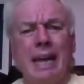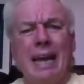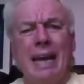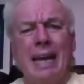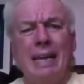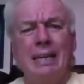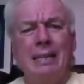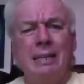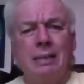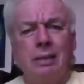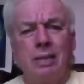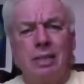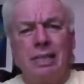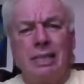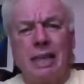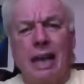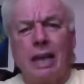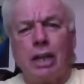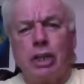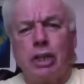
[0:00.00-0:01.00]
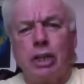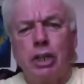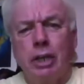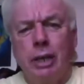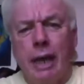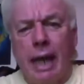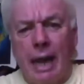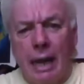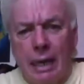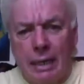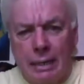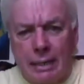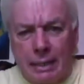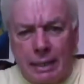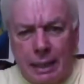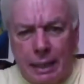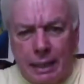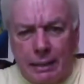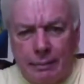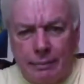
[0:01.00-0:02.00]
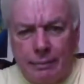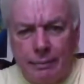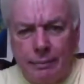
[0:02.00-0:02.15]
intersectionality.